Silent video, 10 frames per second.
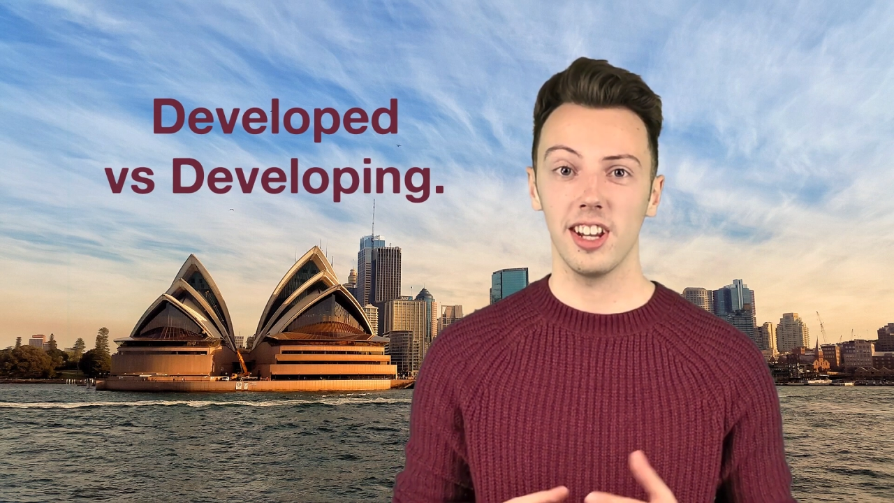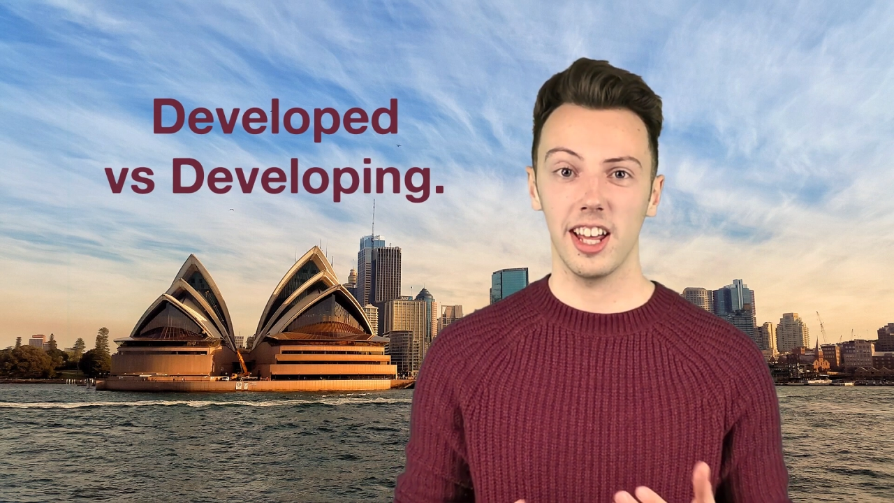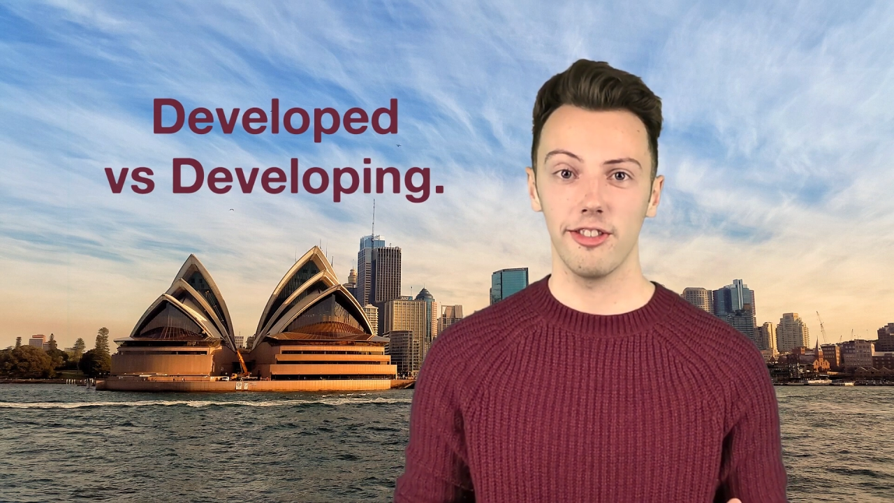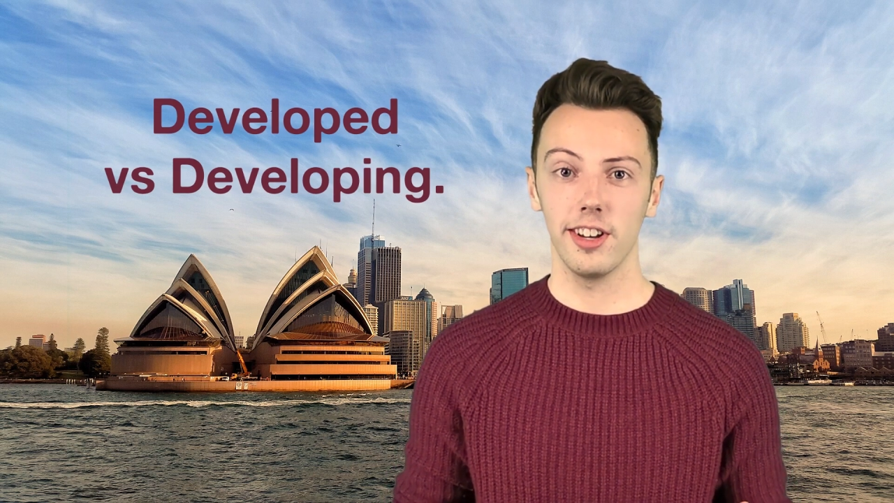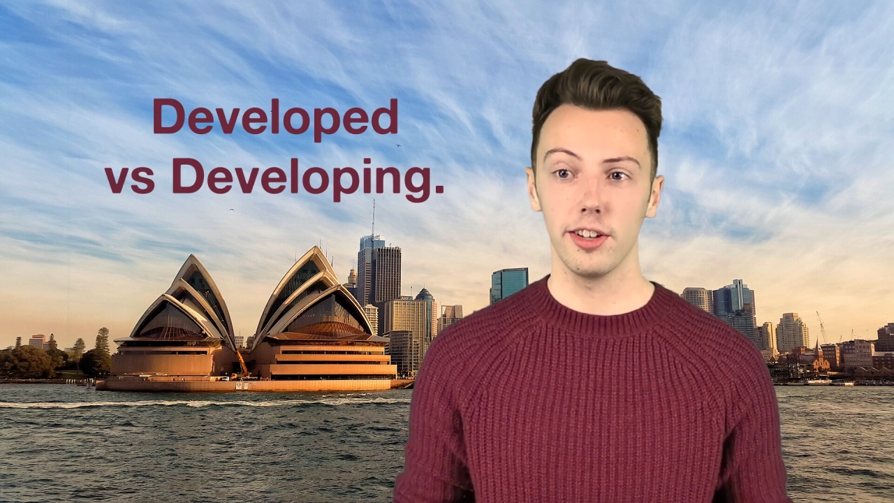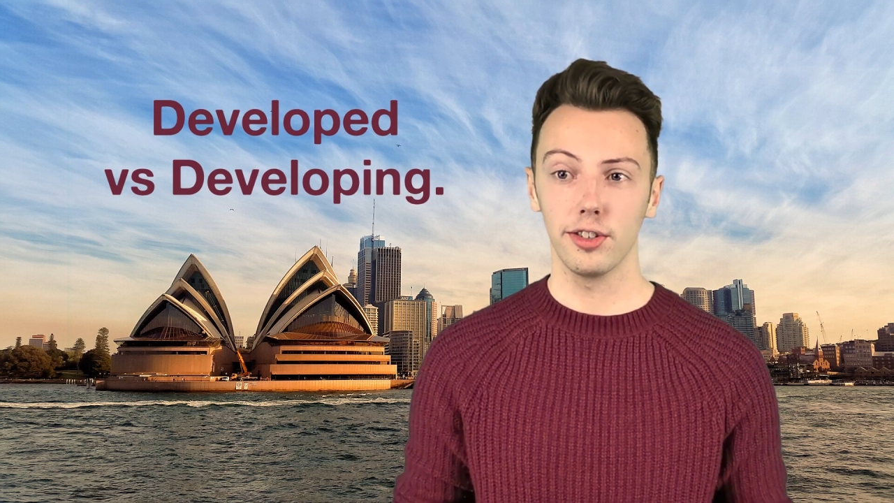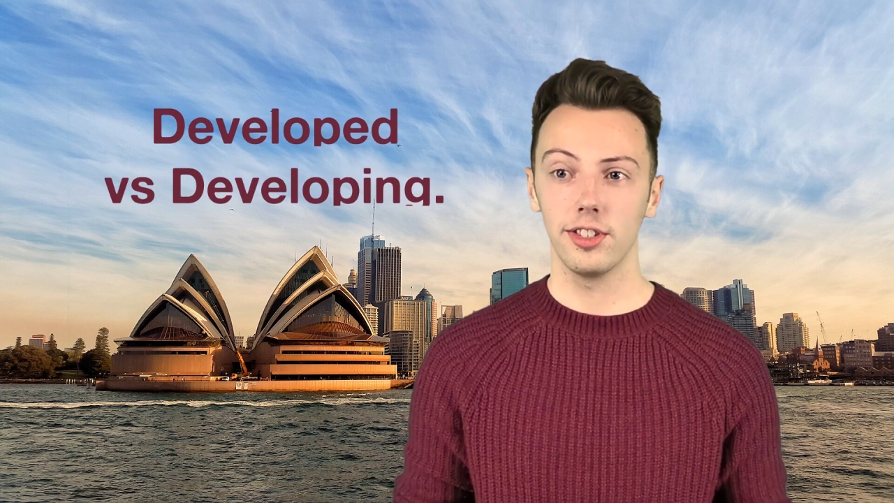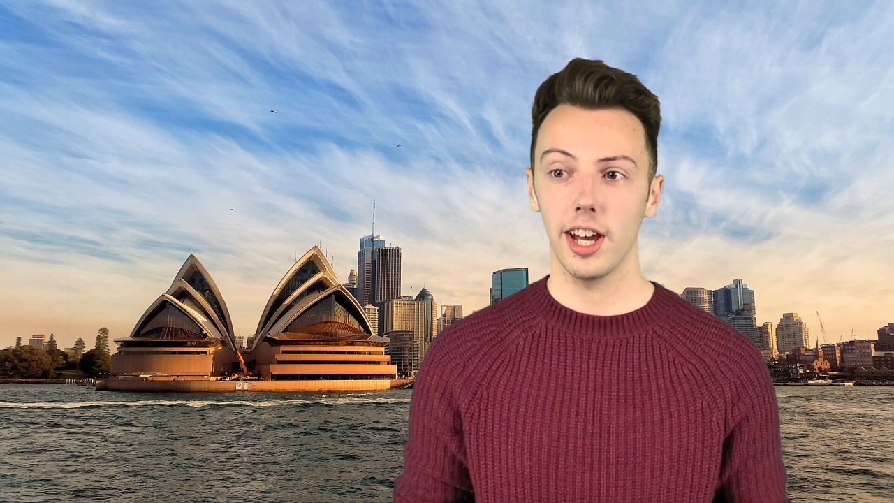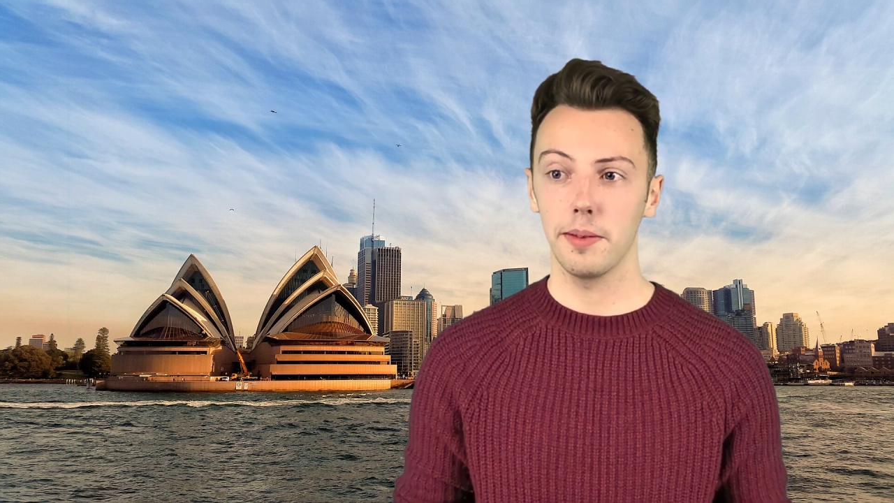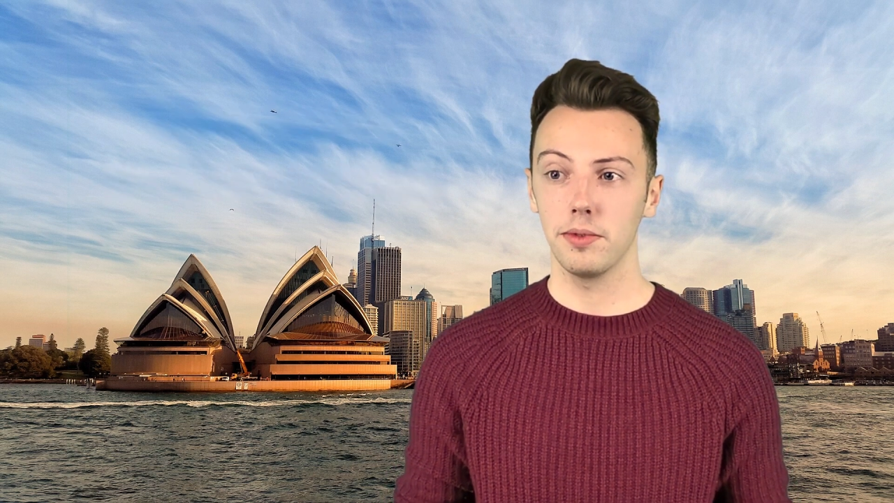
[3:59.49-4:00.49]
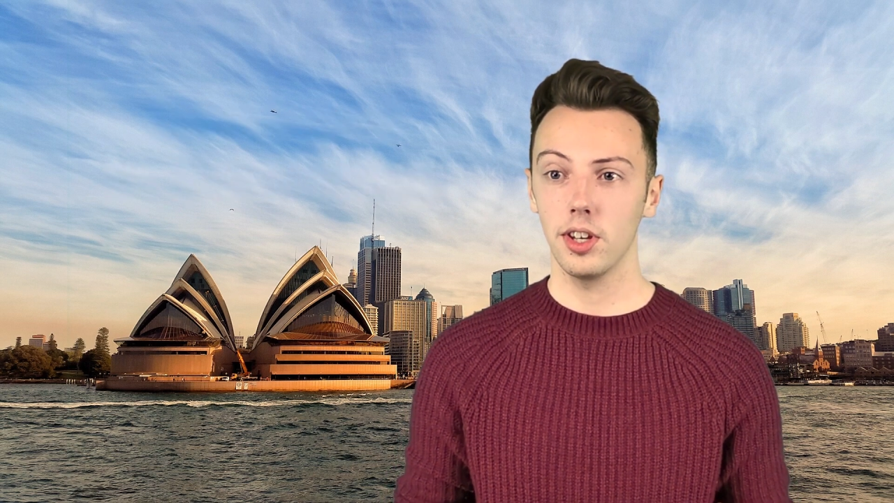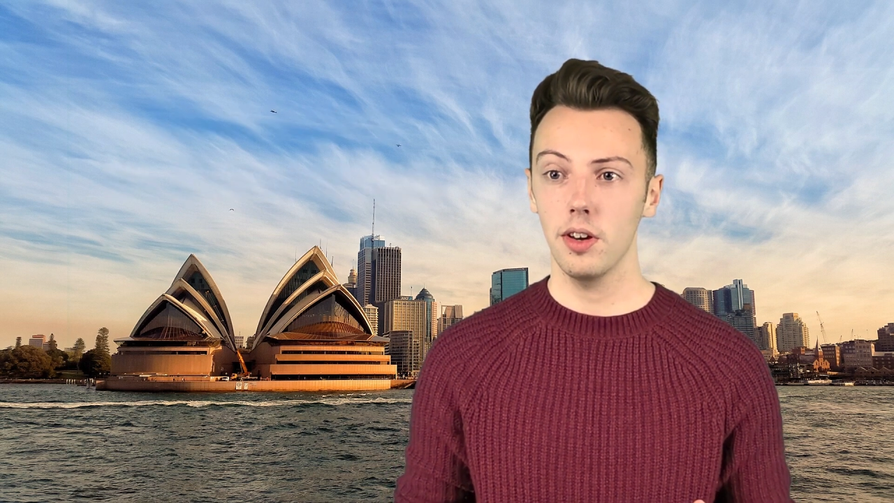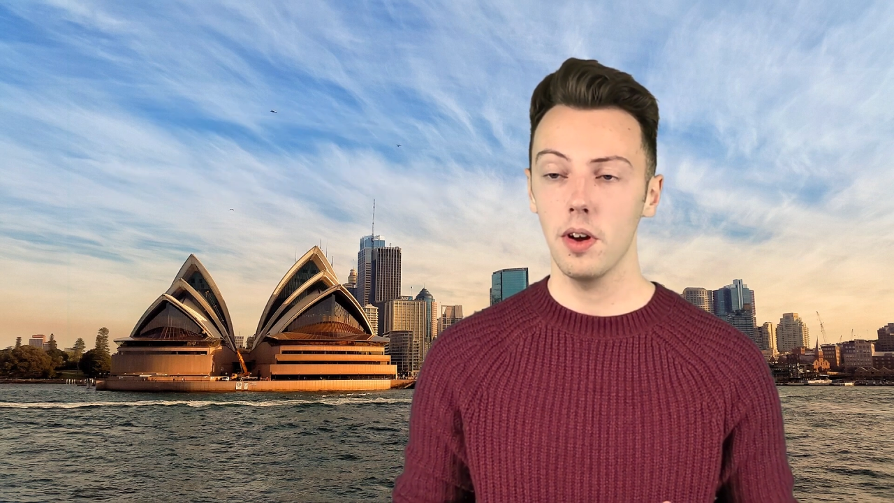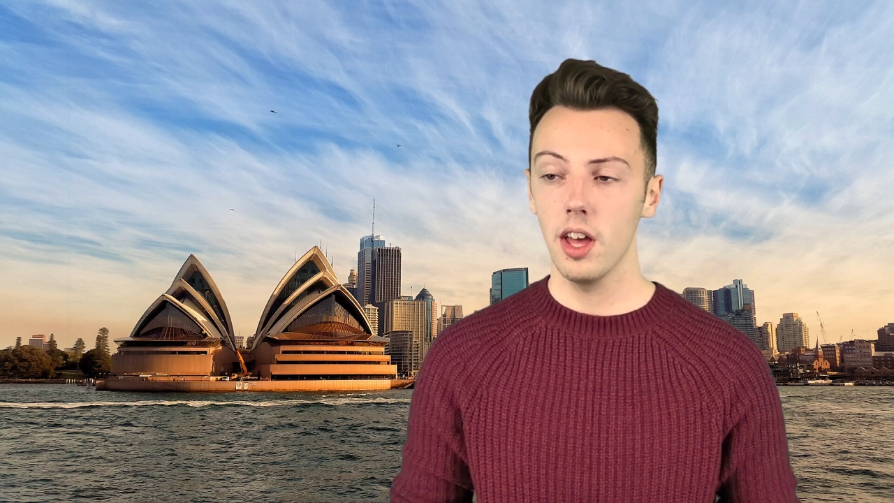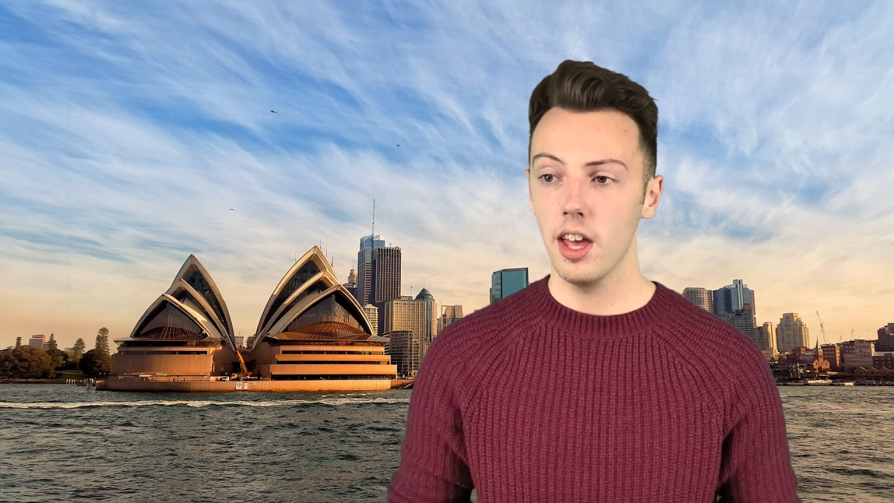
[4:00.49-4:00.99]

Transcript: had a really good time too.